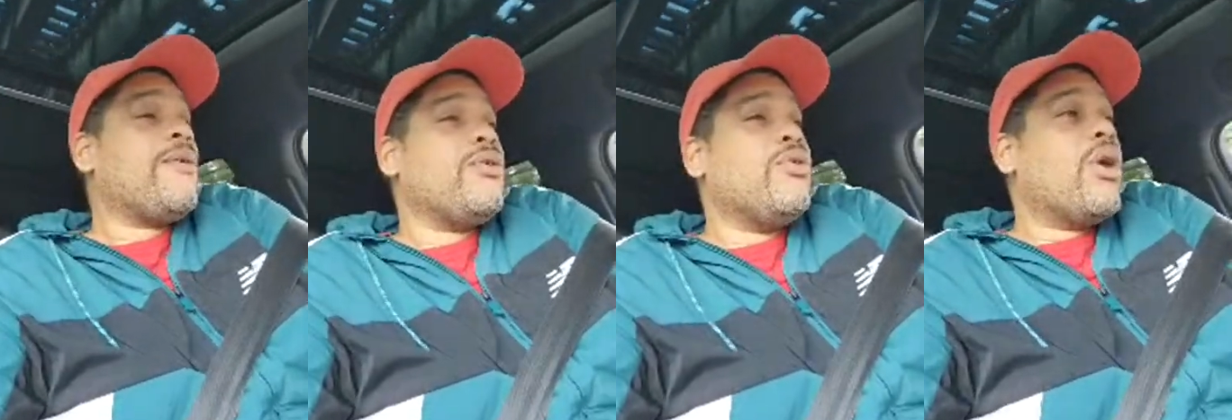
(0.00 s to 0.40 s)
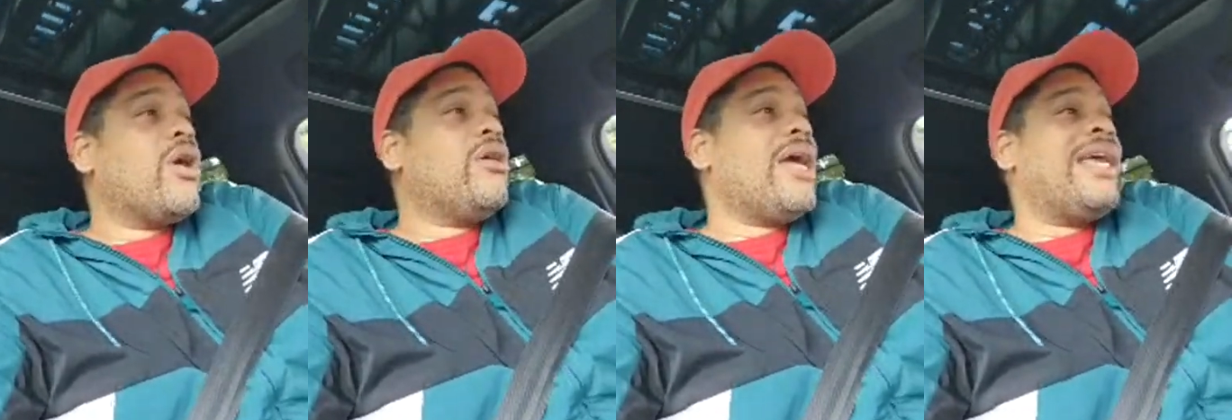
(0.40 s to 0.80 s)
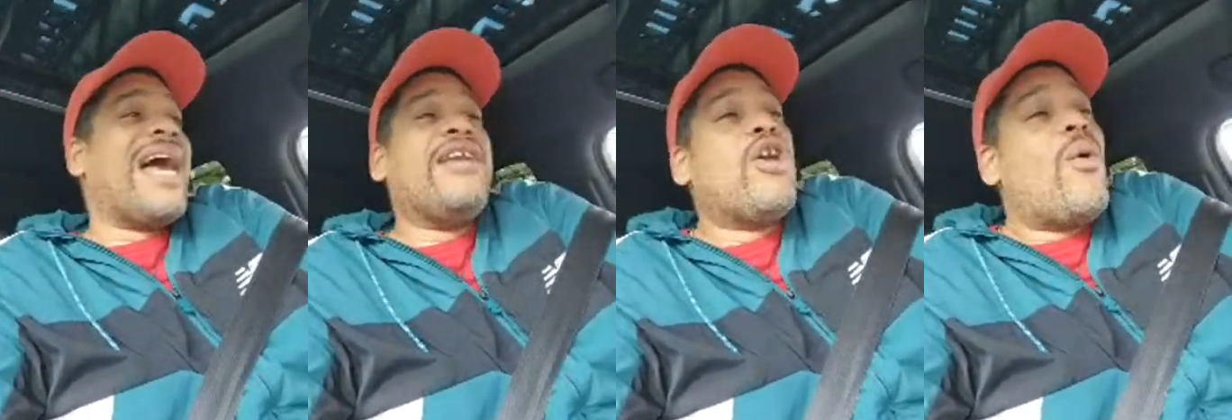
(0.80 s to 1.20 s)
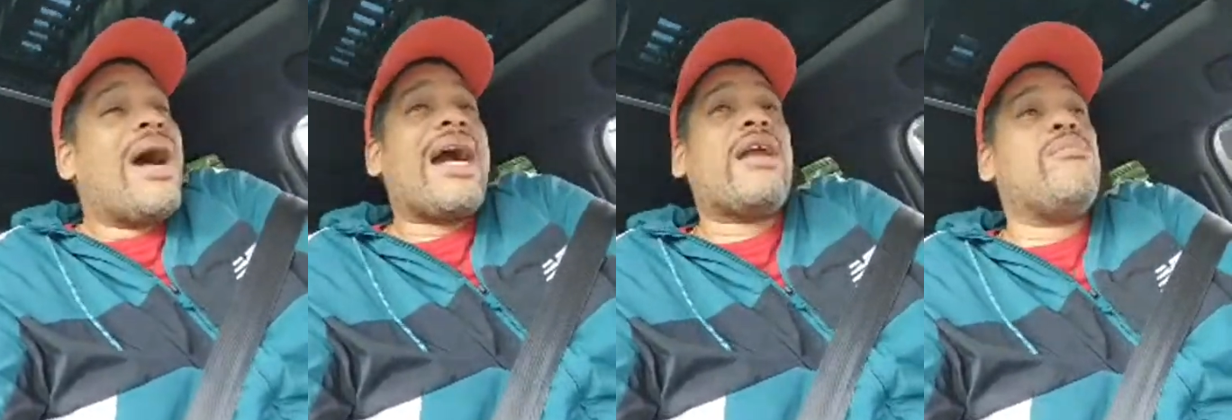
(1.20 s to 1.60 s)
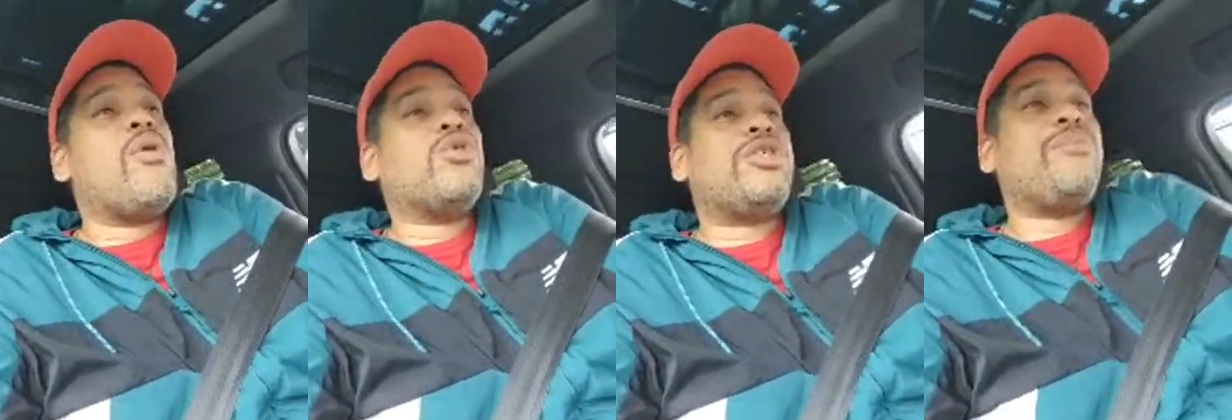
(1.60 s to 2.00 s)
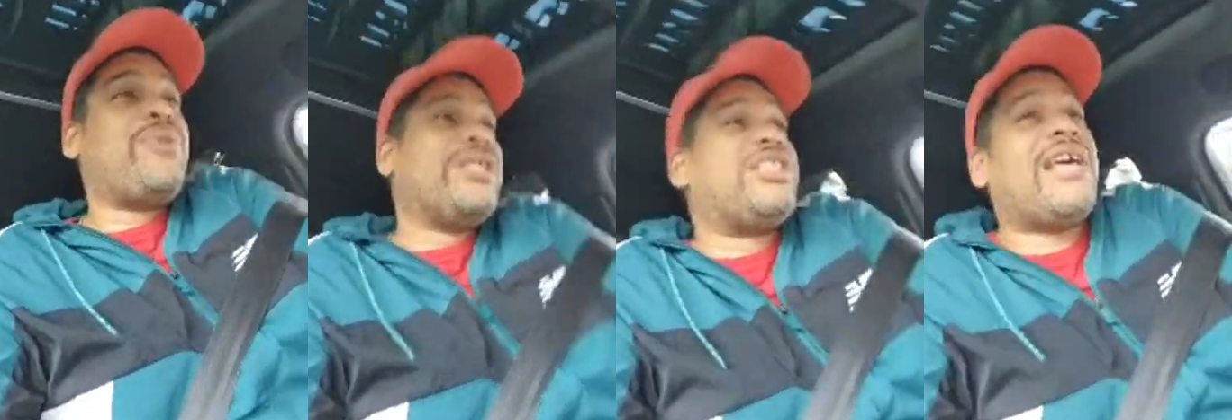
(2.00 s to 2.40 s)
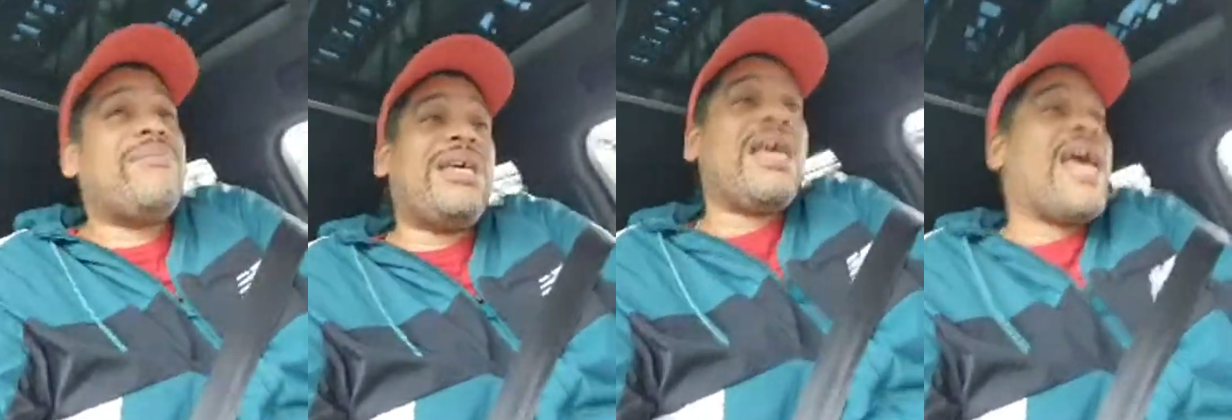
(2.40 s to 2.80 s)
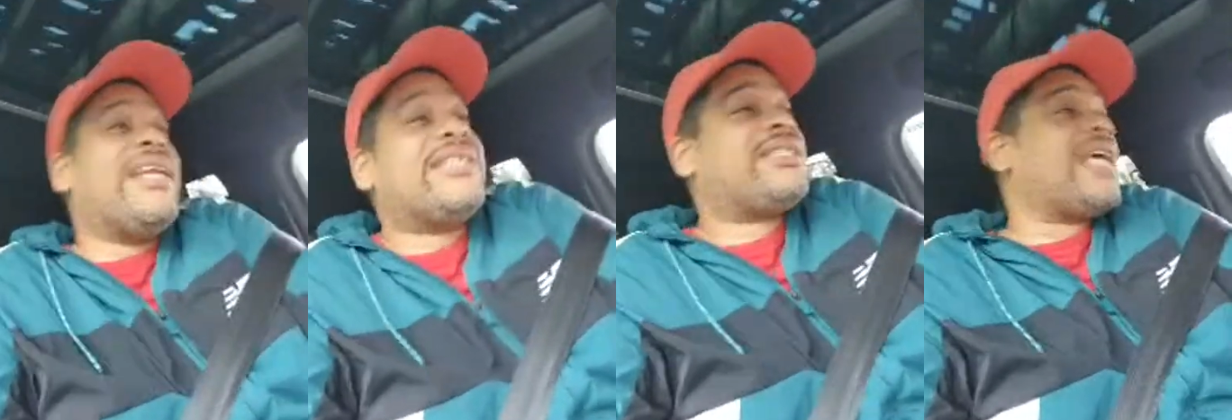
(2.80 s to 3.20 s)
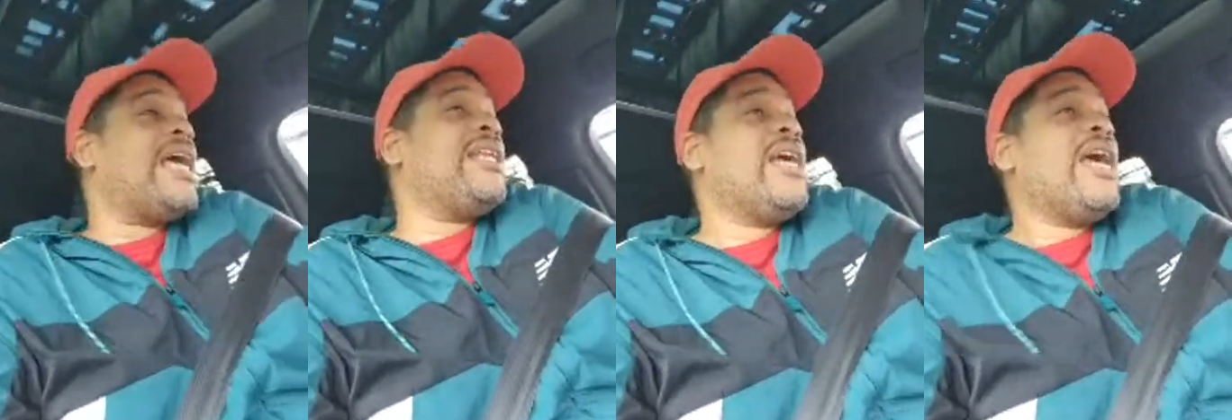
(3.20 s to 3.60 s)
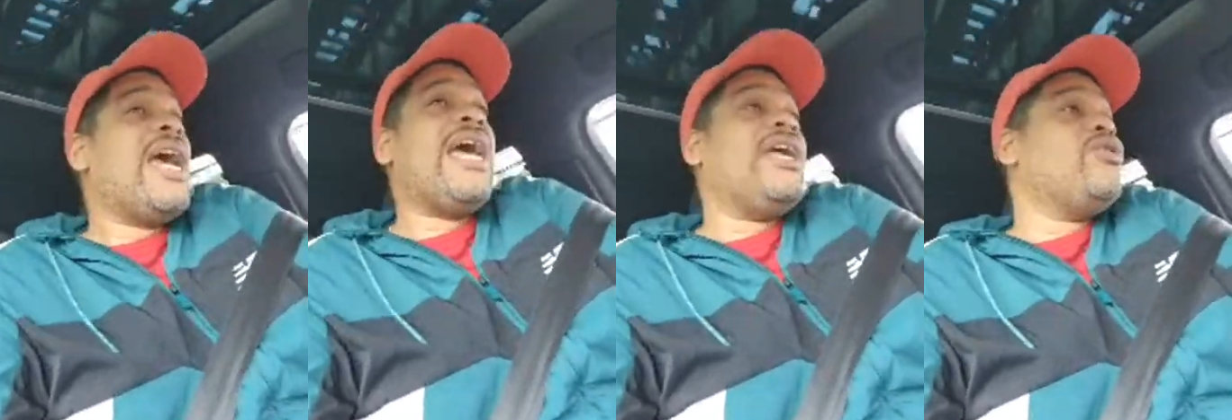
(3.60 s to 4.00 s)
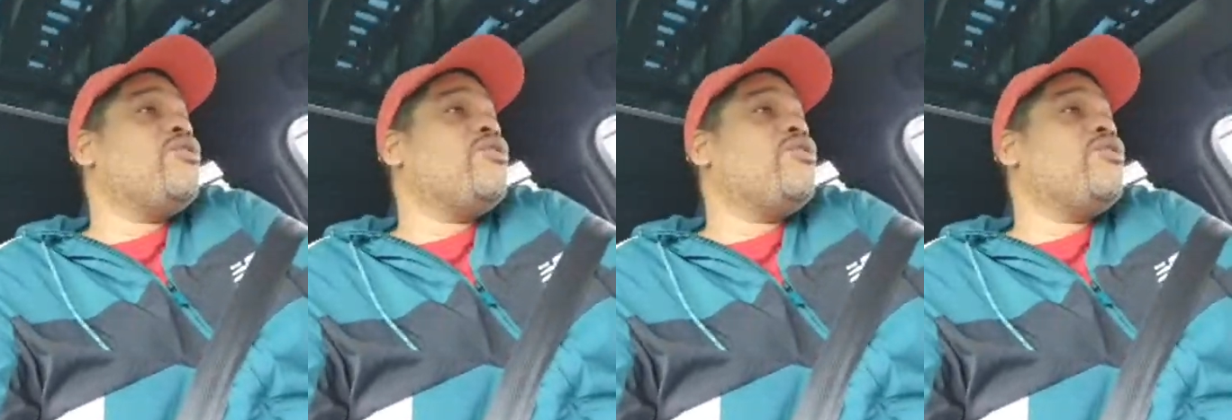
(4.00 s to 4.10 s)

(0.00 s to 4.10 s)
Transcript: You heard? And I know I got a motion picture in me, and it's and and you